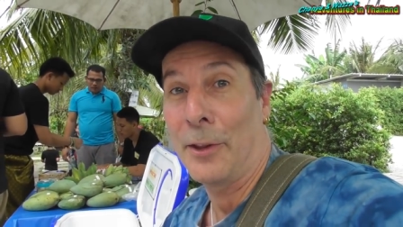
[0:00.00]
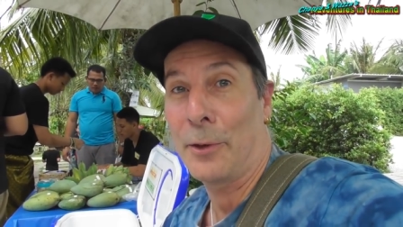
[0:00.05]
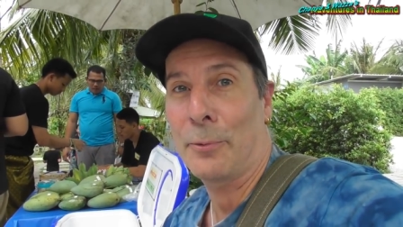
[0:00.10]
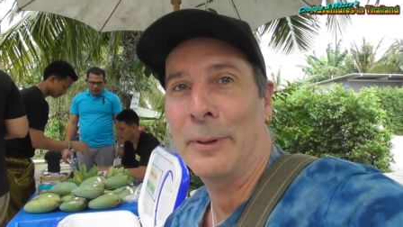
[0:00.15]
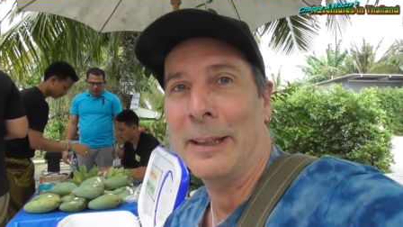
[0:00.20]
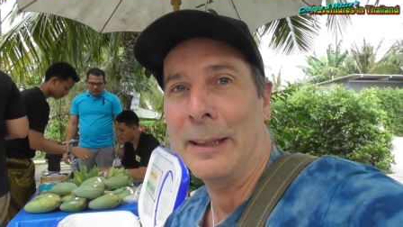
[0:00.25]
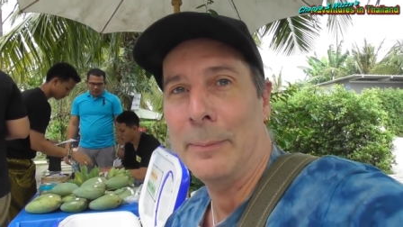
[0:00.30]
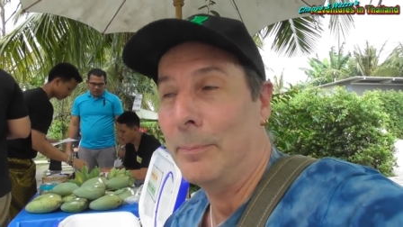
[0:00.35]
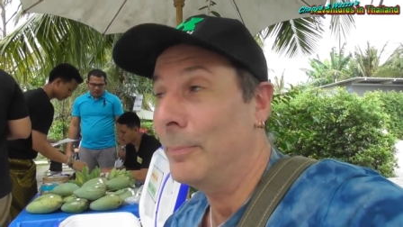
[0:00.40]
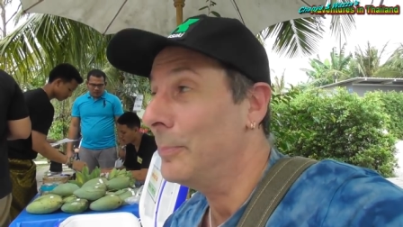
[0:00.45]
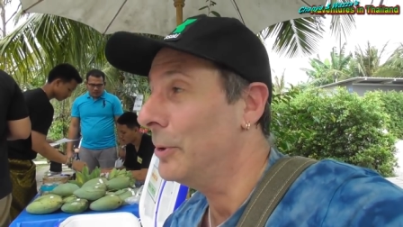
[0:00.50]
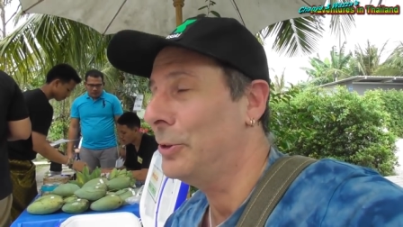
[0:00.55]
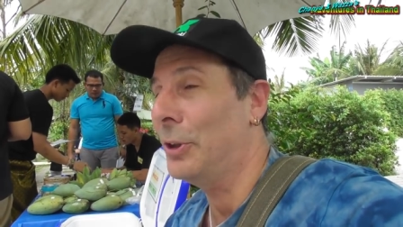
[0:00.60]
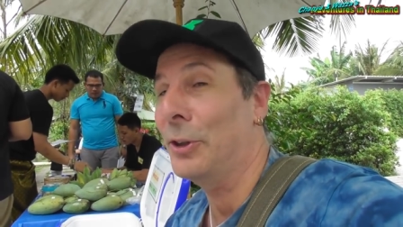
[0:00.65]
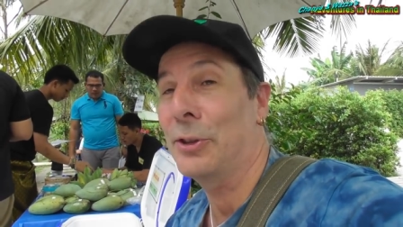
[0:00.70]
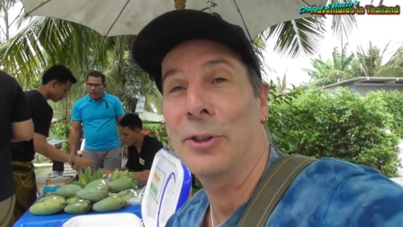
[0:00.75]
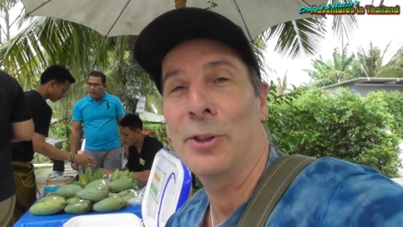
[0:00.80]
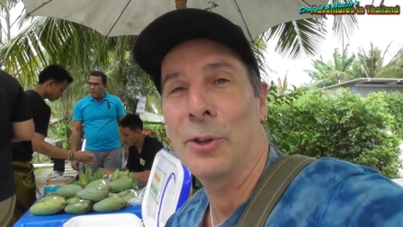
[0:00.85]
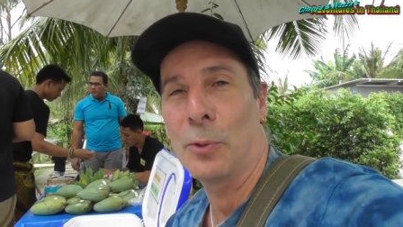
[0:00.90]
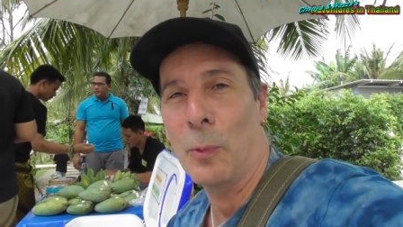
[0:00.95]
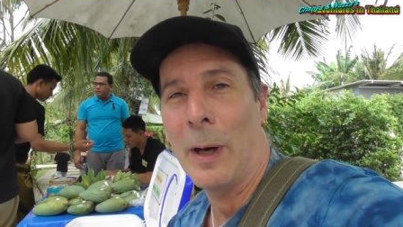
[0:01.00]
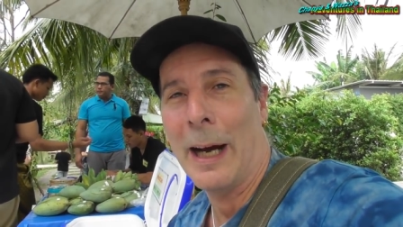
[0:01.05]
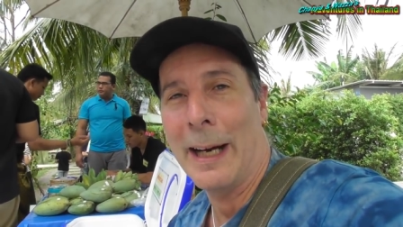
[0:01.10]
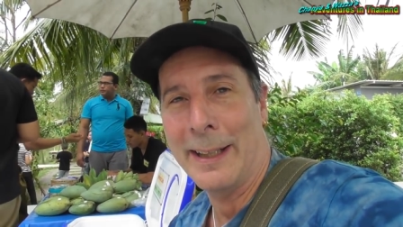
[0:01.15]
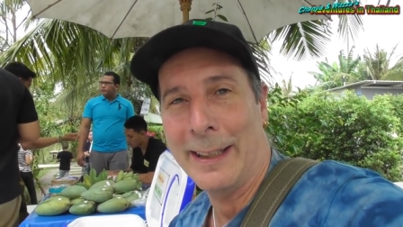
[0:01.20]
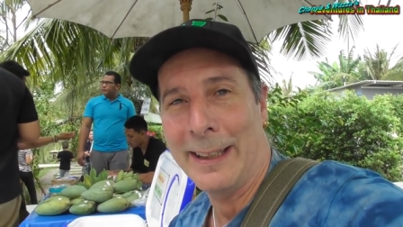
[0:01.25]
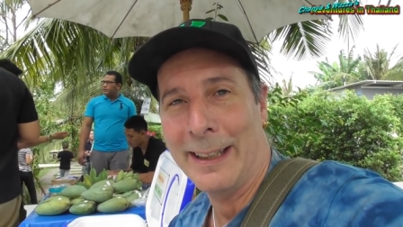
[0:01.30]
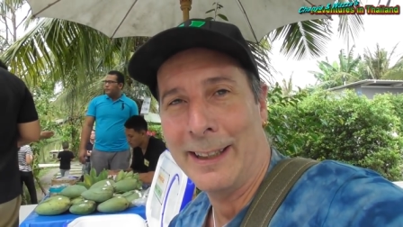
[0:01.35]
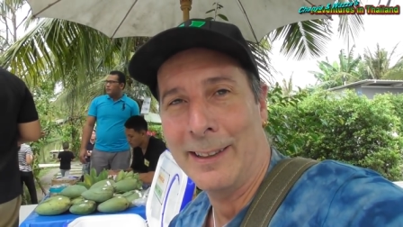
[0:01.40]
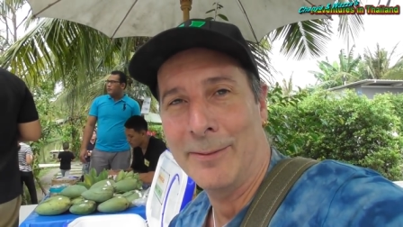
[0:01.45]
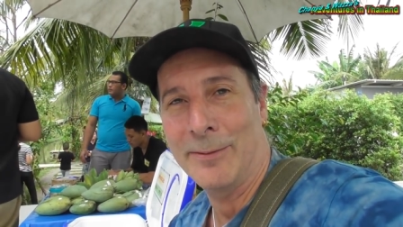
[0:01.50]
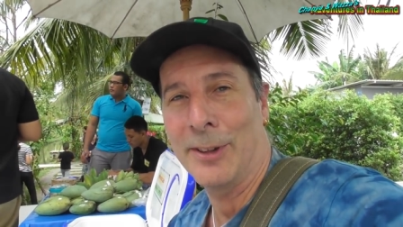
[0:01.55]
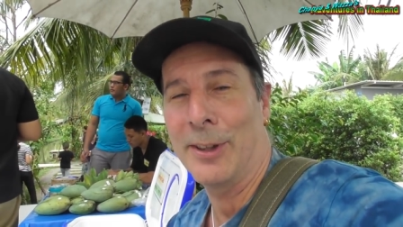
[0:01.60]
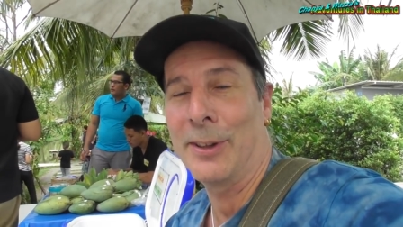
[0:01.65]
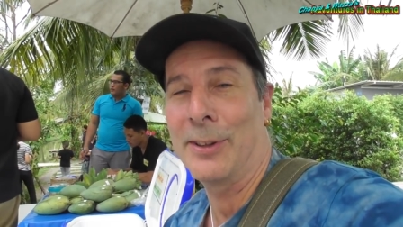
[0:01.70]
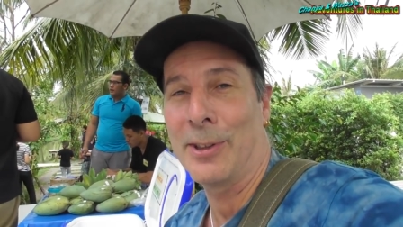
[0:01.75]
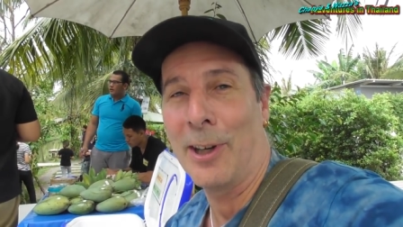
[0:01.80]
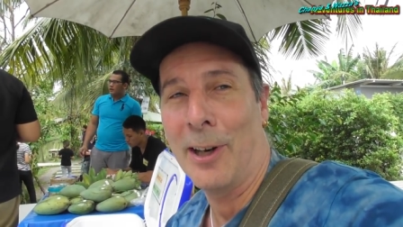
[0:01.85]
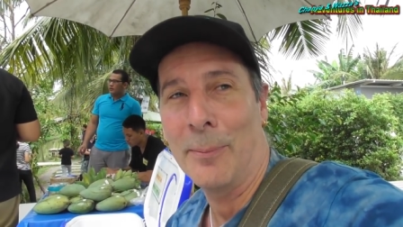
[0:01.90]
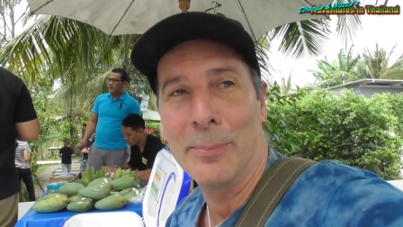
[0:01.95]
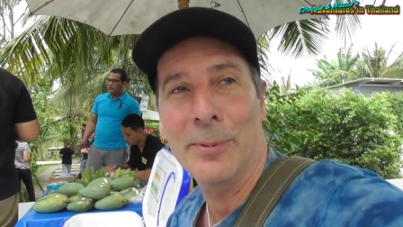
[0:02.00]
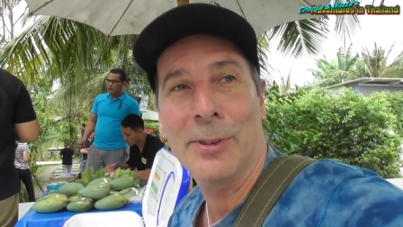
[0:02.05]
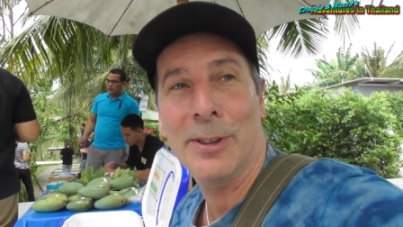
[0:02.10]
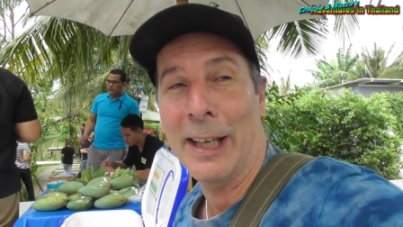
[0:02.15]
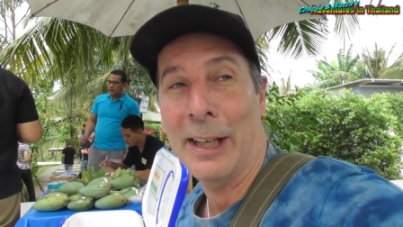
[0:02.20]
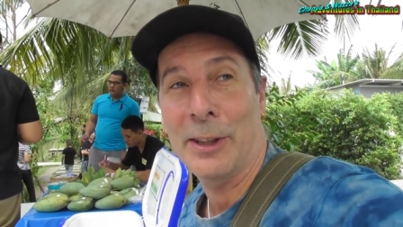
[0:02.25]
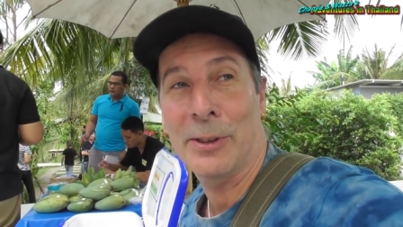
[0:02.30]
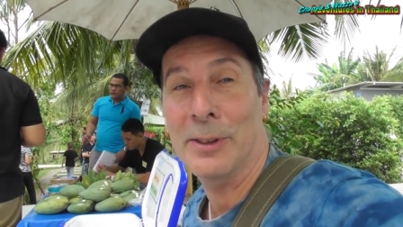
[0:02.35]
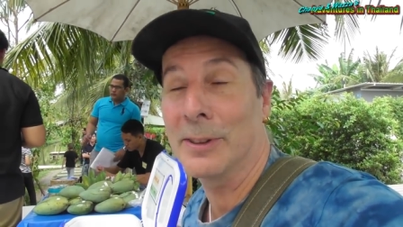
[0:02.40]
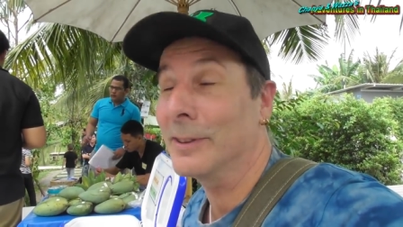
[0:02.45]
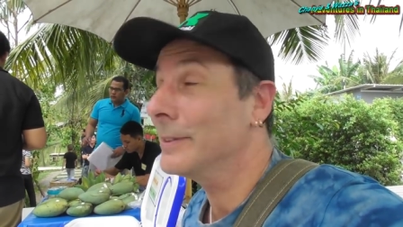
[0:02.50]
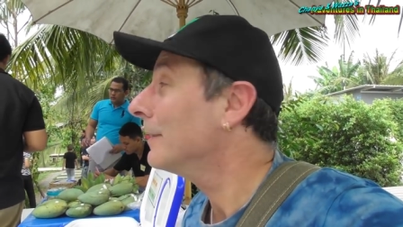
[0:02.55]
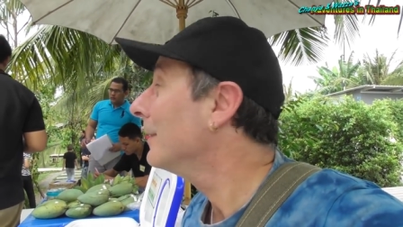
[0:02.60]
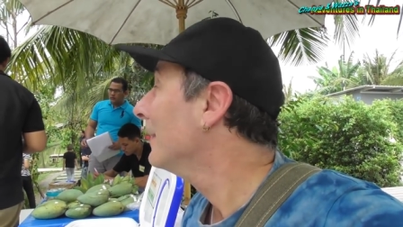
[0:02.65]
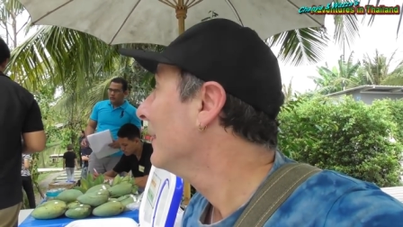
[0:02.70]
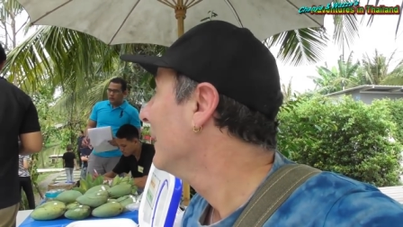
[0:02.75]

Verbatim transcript: three positions waiting for the top section.